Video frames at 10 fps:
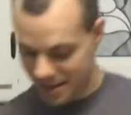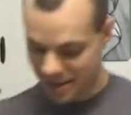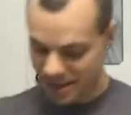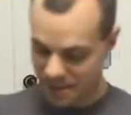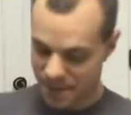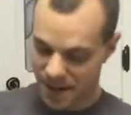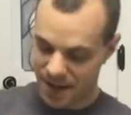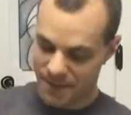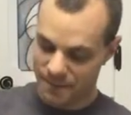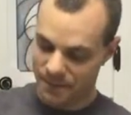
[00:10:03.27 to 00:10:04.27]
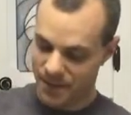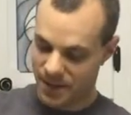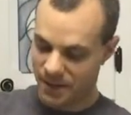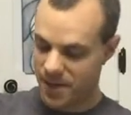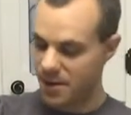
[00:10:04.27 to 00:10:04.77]
Get back up. There
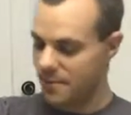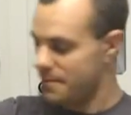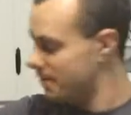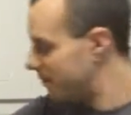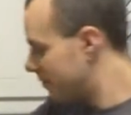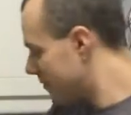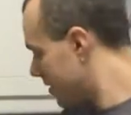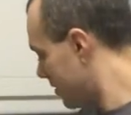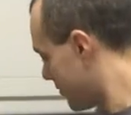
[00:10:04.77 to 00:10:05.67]
we go. You're